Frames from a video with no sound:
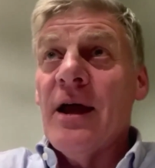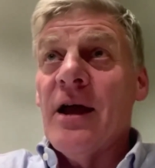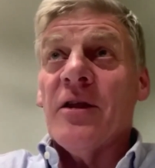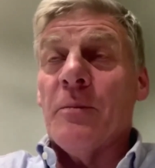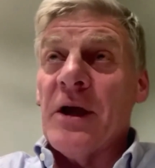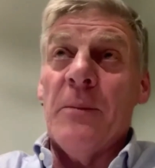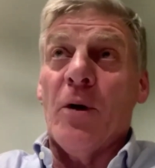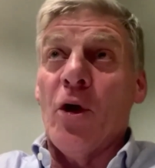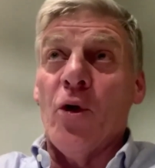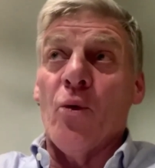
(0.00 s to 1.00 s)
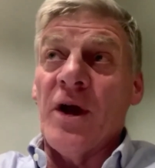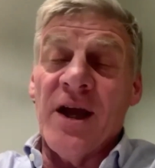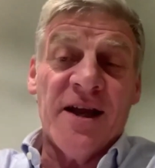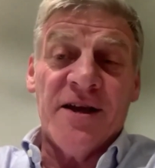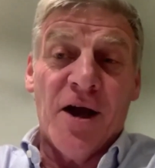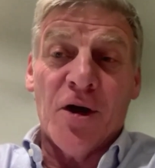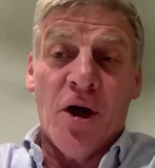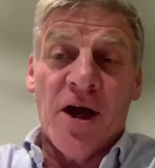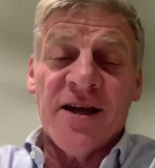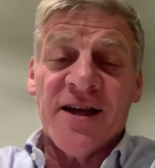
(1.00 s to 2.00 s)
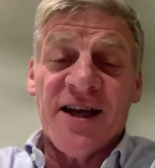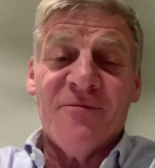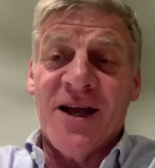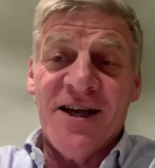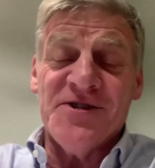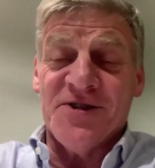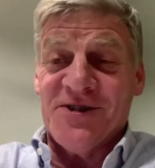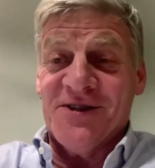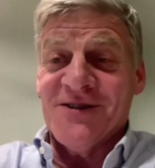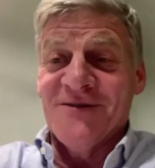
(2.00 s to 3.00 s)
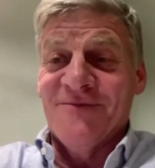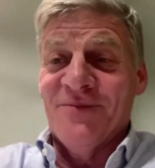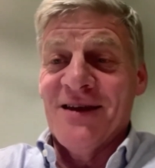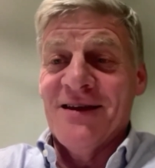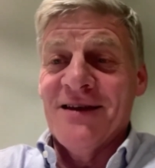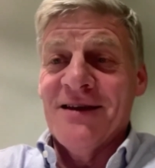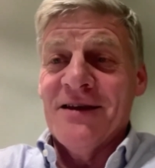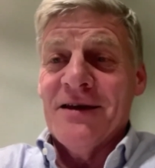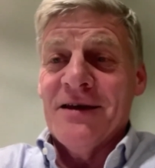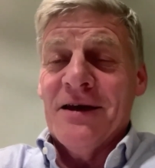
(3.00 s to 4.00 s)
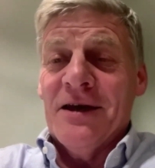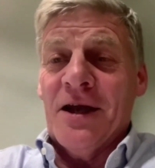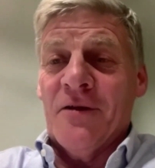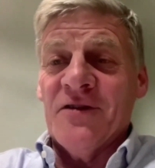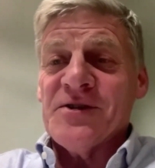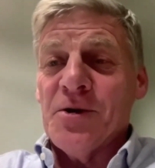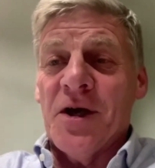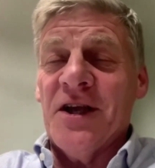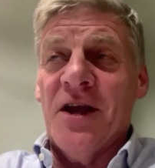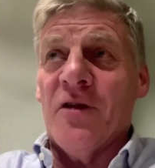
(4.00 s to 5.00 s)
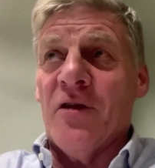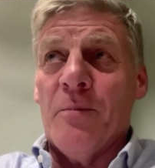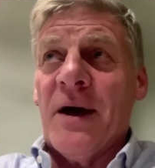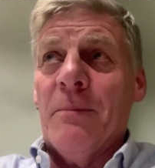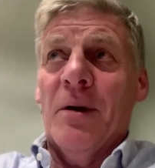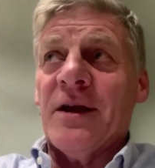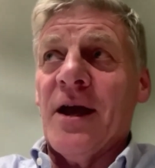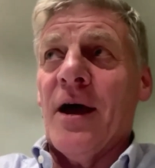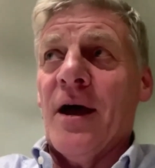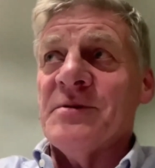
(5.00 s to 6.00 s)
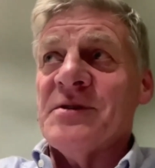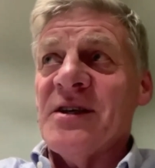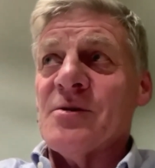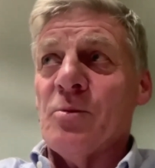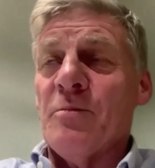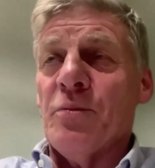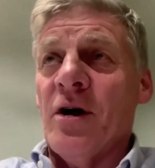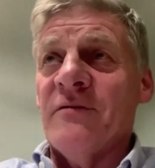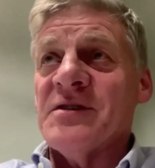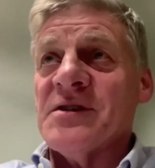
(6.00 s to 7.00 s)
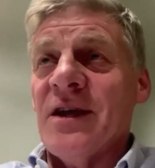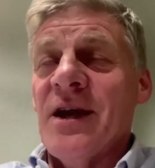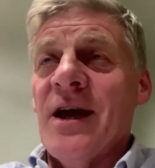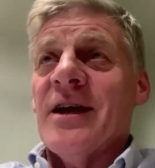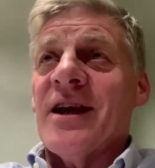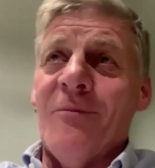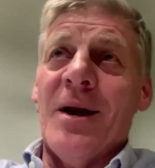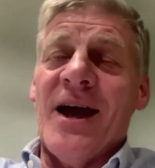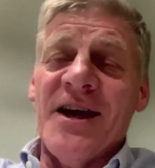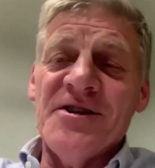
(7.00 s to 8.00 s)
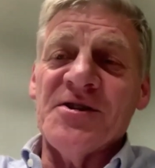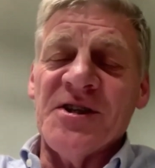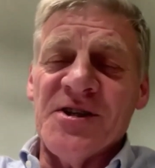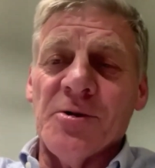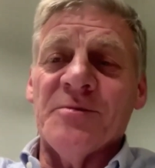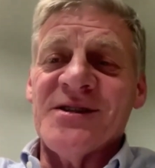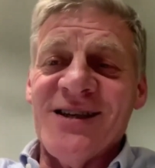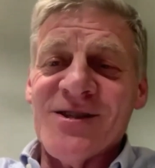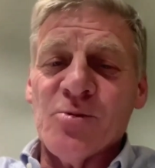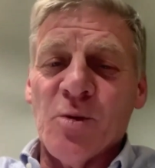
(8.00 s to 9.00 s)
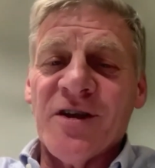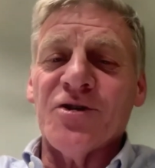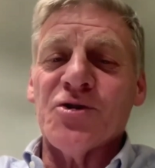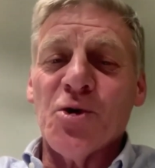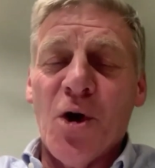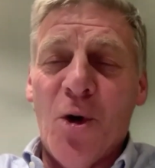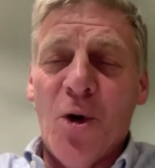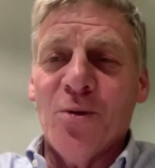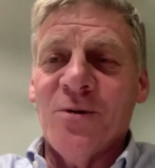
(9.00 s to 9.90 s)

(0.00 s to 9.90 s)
The people who really don't like it are government agencies. This idea that the public are obsessed with privacy. Government agencies are obsessed with control.